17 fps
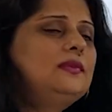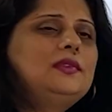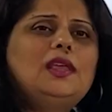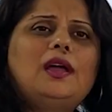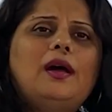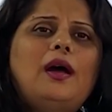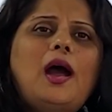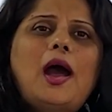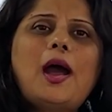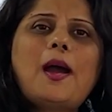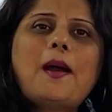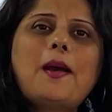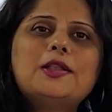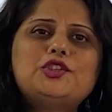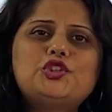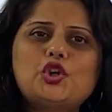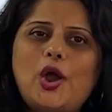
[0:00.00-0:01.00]
The
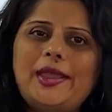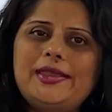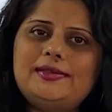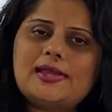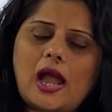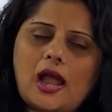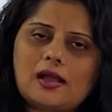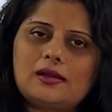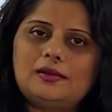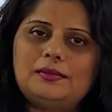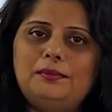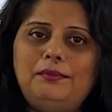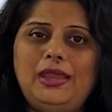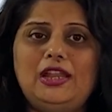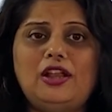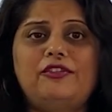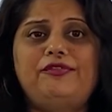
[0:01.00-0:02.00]
toy duck
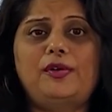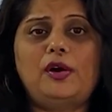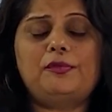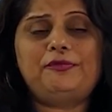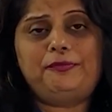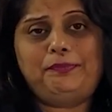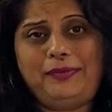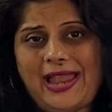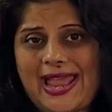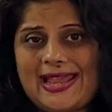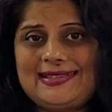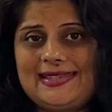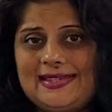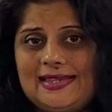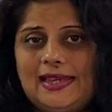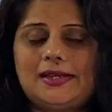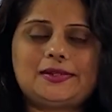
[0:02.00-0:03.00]
made up of
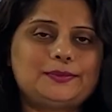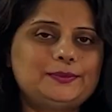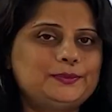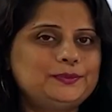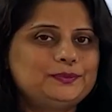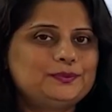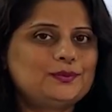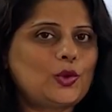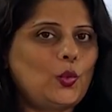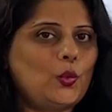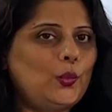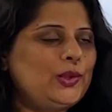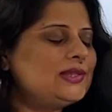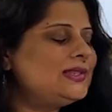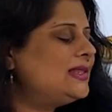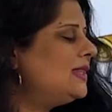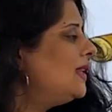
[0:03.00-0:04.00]
plastic
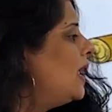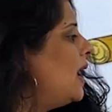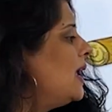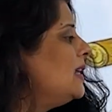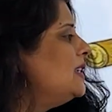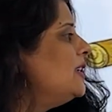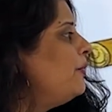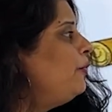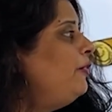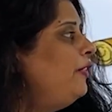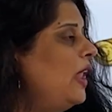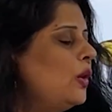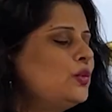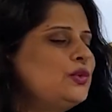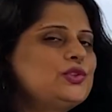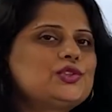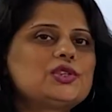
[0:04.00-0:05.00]
will
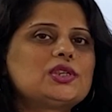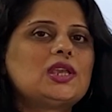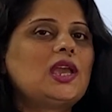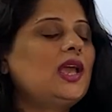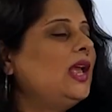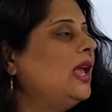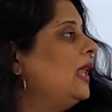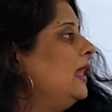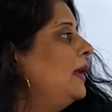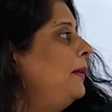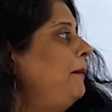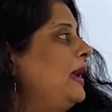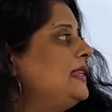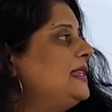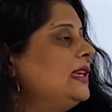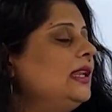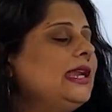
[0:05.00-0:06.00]
float. The
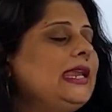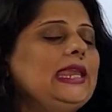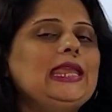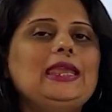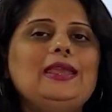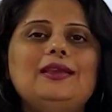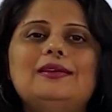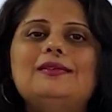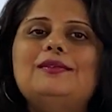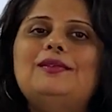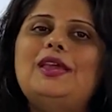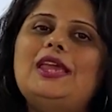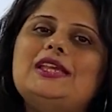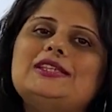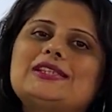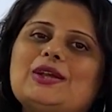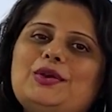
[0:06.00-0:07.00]
metal key
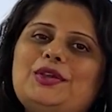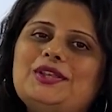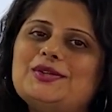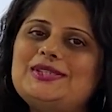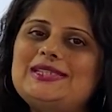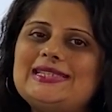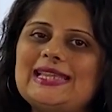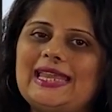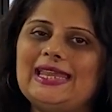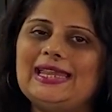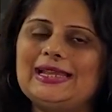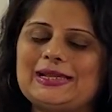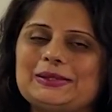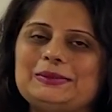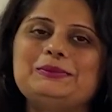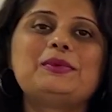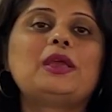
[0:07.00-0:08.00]
is going to
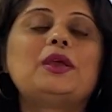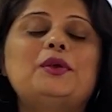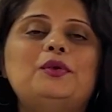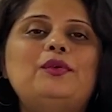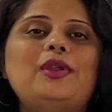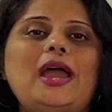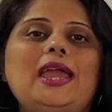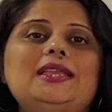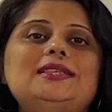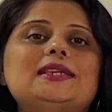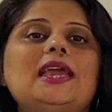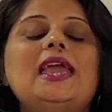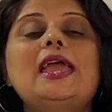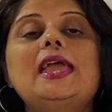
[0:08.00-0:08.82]
sink, right?